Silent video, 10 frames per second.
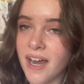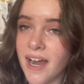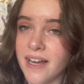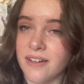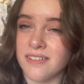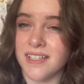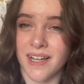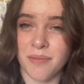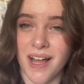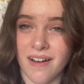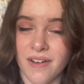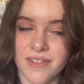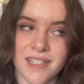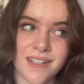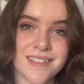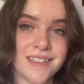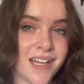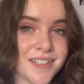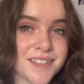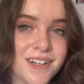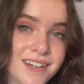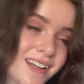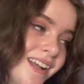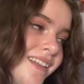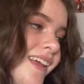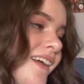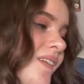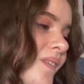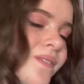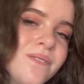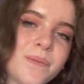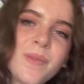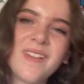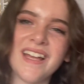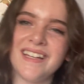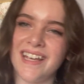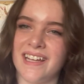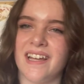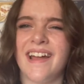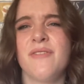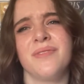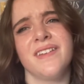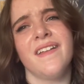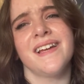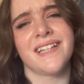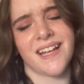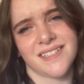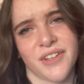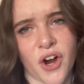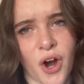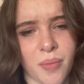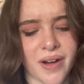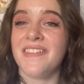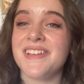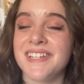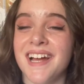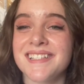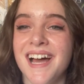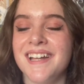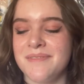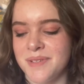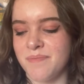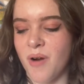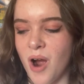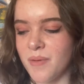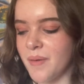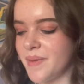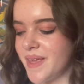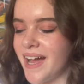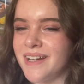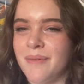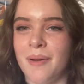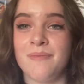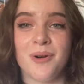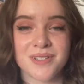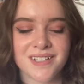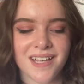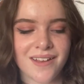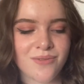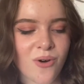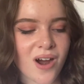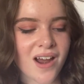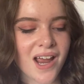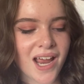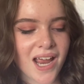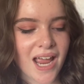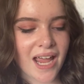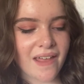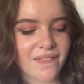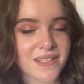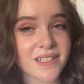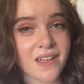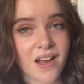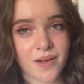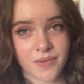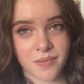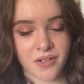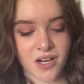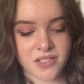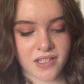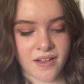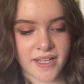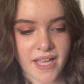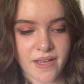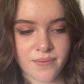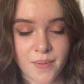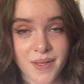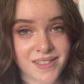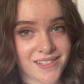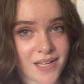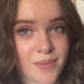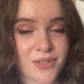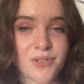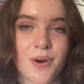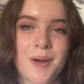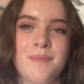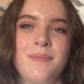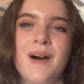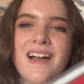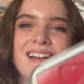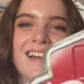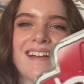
and it was like a black graphic tee that said Tesla on it and had like lightning. It, oh, not like Tesla, the car brand. This next item is probably the item I'm most excited for. And this did not come from a garage sale. It came from the consignment store, but